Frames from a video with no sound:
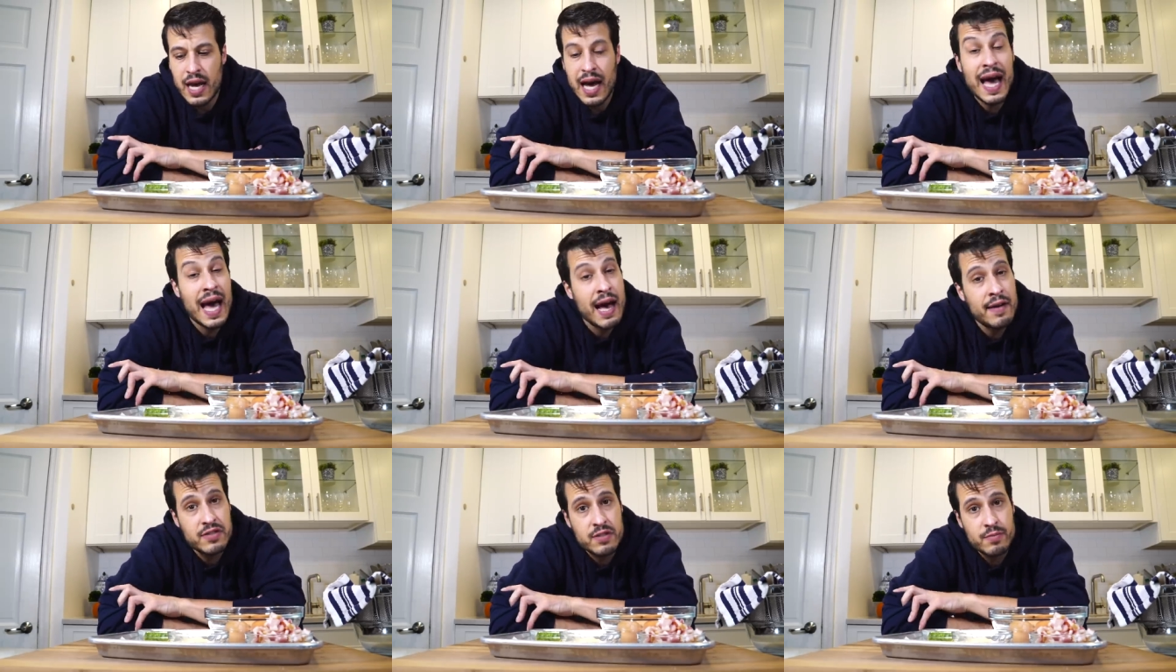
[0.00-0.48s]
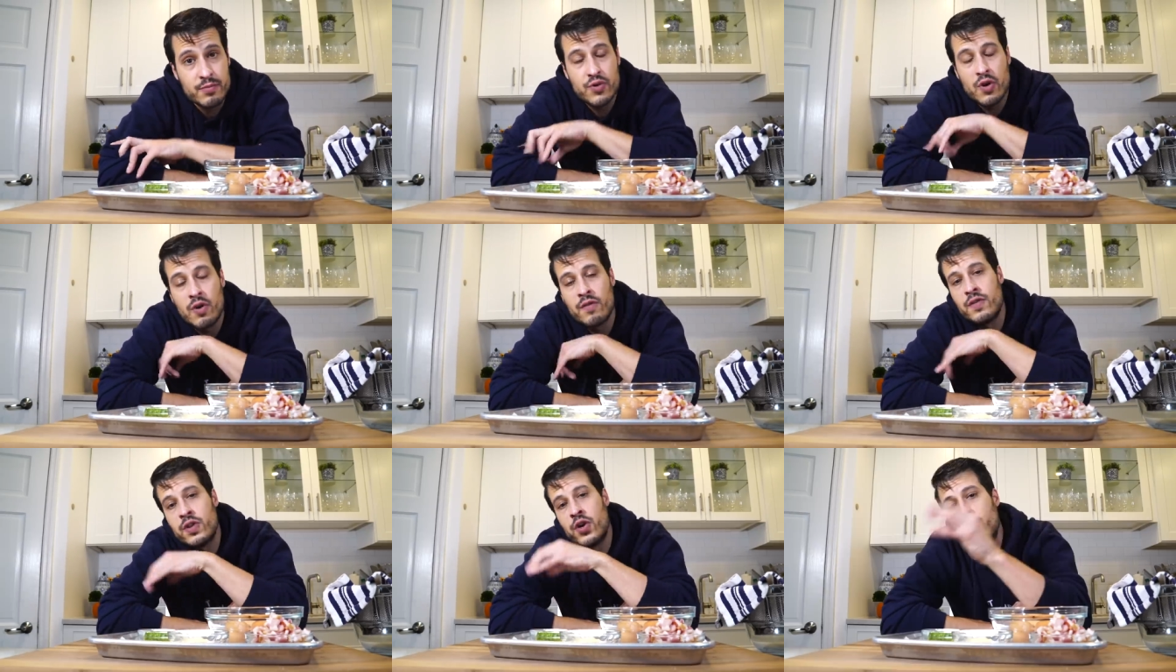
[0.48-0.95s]
I have some
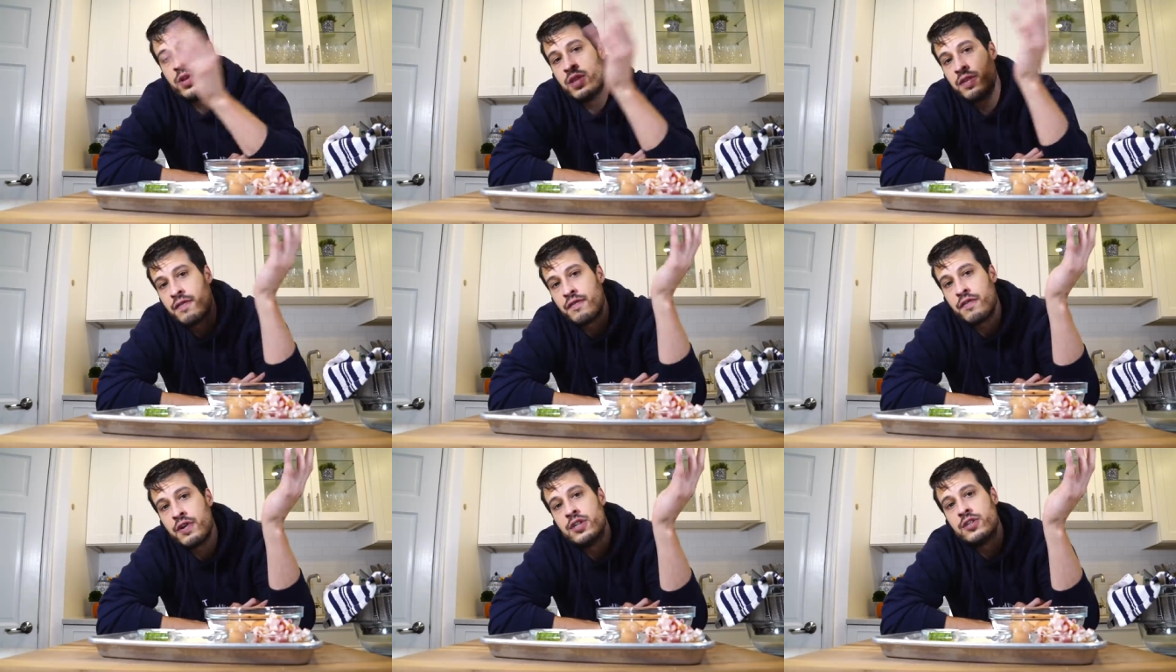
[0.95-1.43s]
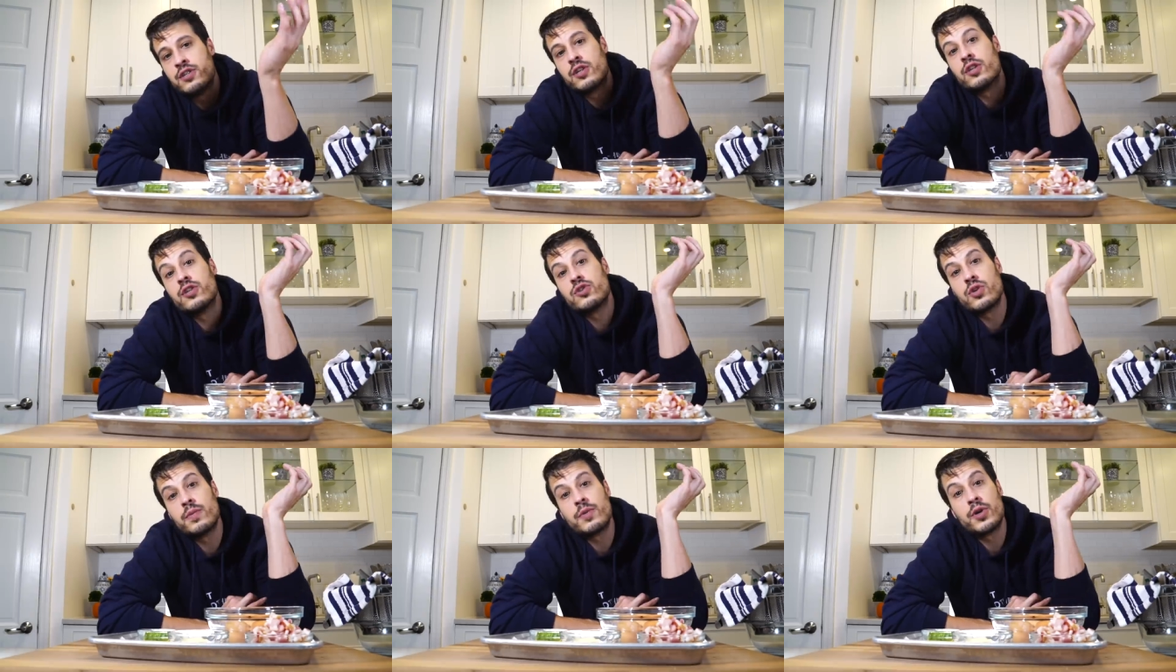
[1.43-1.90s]
provolone in the fridge,
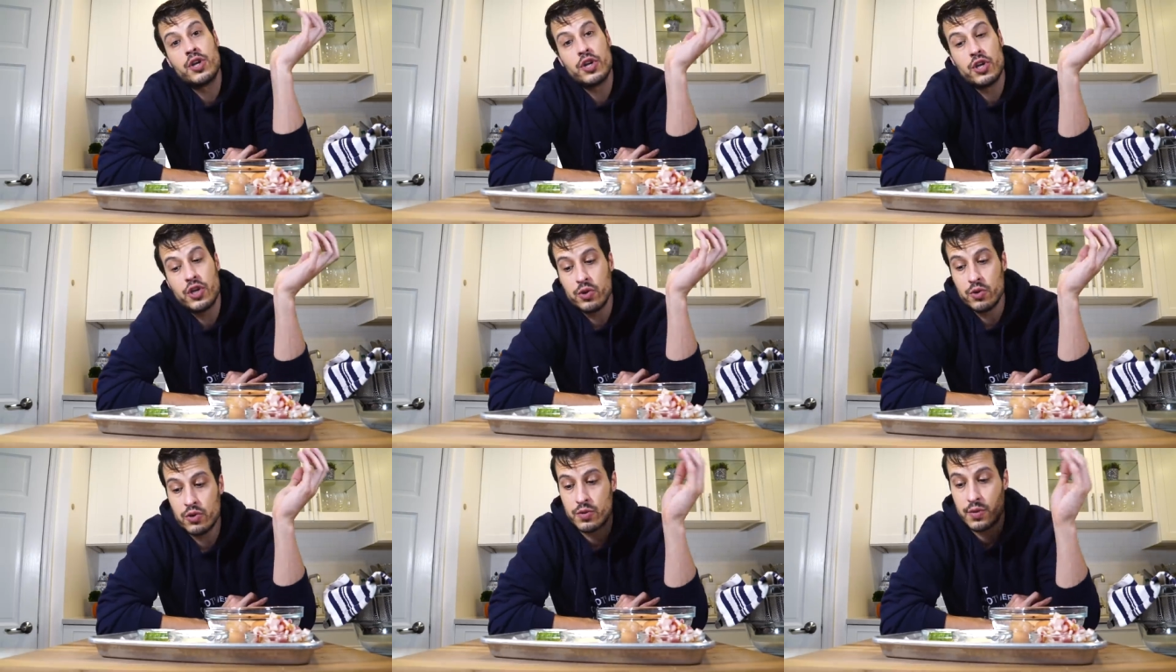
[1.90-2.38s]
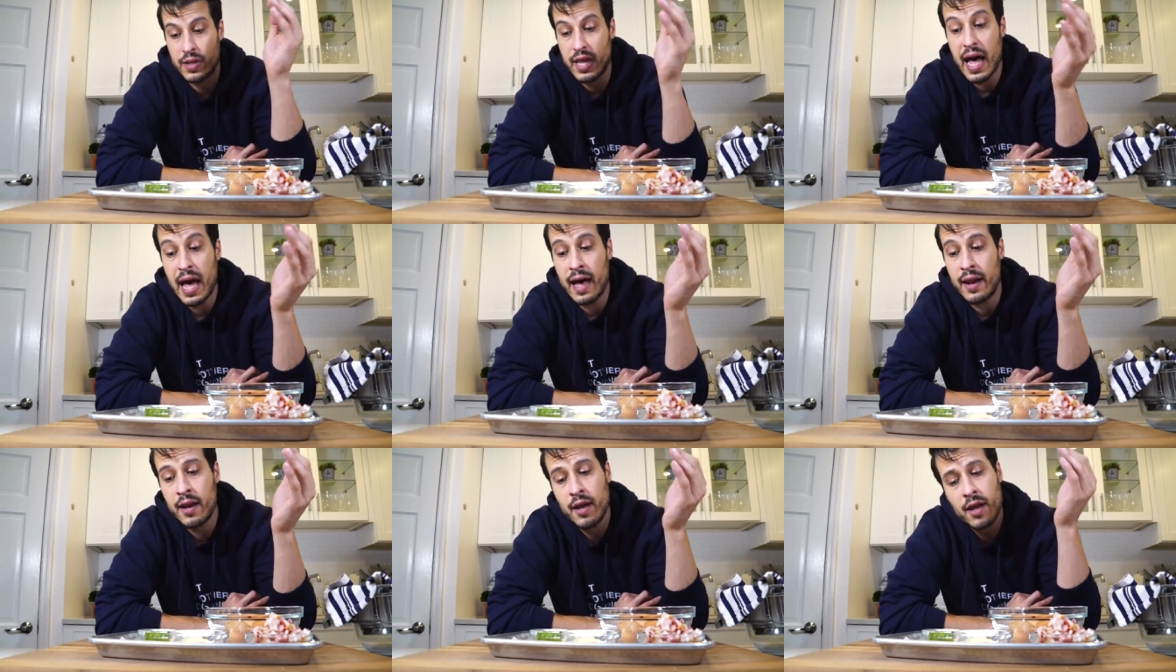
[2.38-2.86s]
so I'm gonna use
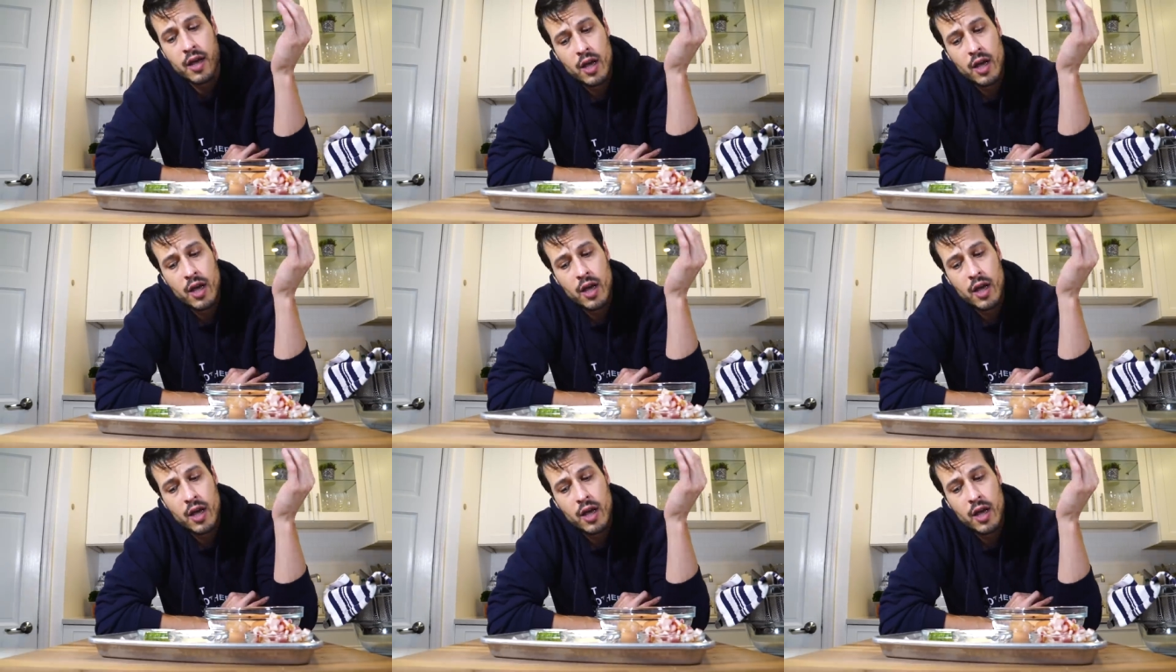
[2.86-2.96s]
that.